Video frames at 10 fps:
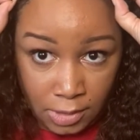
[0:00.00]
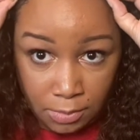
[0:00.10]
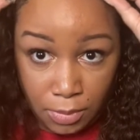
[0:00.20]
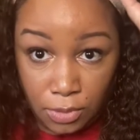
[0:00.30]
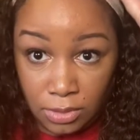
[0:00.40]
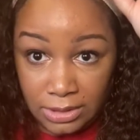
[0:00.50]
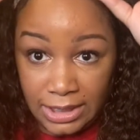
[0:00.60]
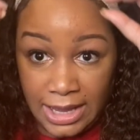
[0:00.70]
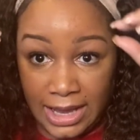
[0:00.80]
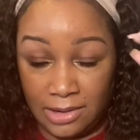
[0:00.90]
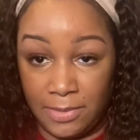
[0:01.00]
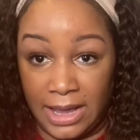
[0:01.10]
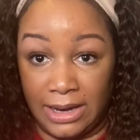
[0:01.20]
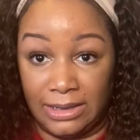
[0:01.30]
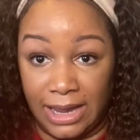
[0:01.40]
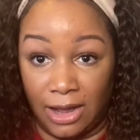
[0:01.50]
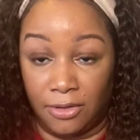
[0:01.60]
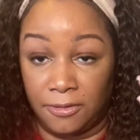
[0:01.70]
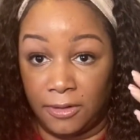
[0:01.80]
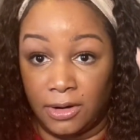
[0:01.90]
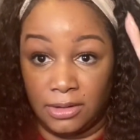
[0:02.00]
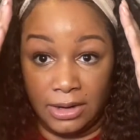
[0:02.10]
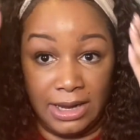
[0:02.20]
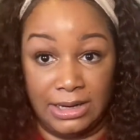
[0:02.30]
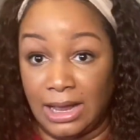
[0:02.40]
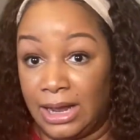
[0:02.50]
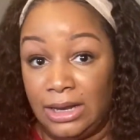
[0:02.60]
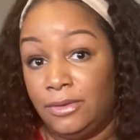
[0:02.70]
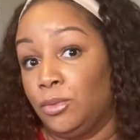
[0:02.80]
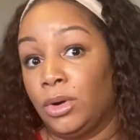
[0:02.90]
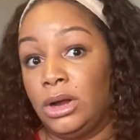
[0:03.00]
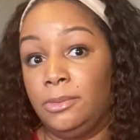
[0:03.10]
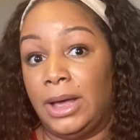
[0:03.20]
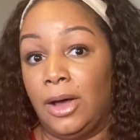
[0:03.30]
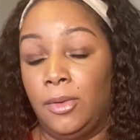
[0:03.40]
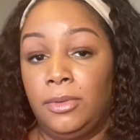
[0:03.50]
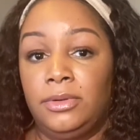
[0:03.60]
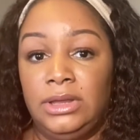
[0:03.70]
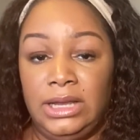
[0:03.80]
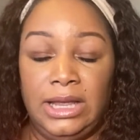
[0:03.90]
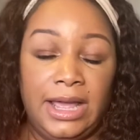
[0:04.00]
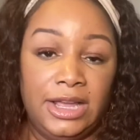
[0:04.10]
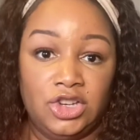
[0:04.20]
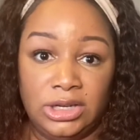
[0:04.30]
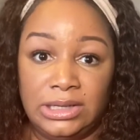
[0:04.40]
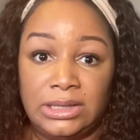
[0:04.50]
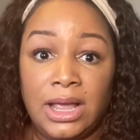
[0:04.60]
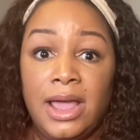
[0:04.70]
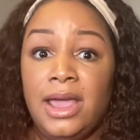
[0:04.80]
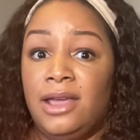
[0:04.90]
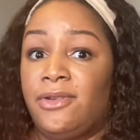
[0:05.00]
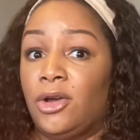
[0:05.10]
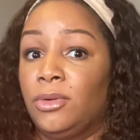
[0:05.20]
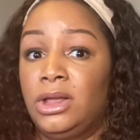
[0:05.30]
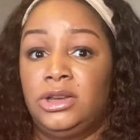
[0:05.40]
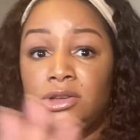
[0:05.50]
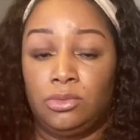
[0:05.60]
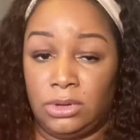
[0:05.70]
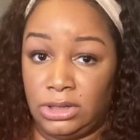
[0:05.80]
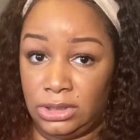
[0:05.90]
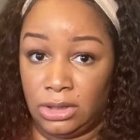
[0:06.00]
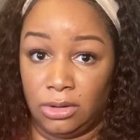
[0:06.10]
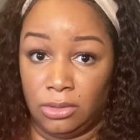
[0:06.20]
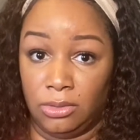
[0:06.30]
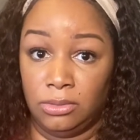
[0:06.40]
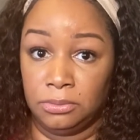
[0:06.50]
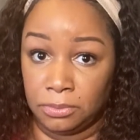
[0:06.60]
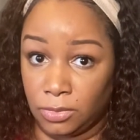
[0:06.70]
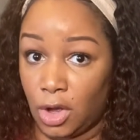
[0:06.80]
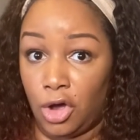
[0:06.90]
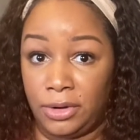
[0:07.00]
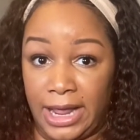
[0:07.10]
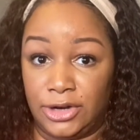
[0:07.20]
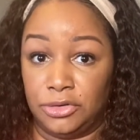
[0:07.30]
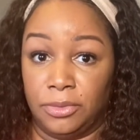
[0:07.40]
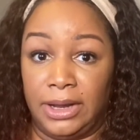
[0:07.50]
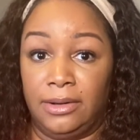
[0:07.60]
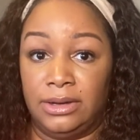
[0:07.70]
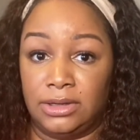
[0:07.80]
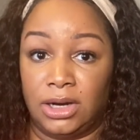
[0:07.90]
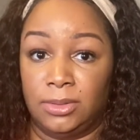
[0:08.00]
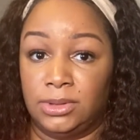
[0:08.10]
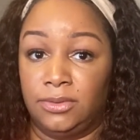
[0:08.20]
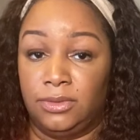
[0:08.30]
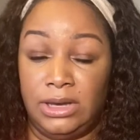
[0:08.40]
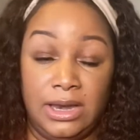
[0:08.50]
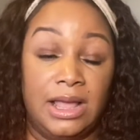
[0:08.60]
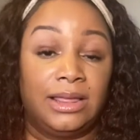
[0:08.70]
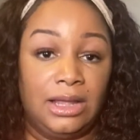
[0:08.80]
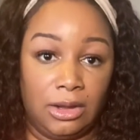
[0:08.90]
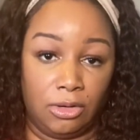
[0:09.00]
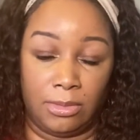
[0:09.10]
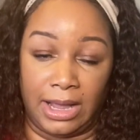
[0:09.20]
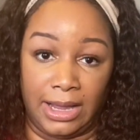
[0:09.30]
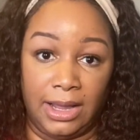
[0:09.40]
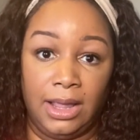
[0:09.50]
pull the headband down further and not even worry about the edges if I really just wanted to go all natural in terms of nothing on my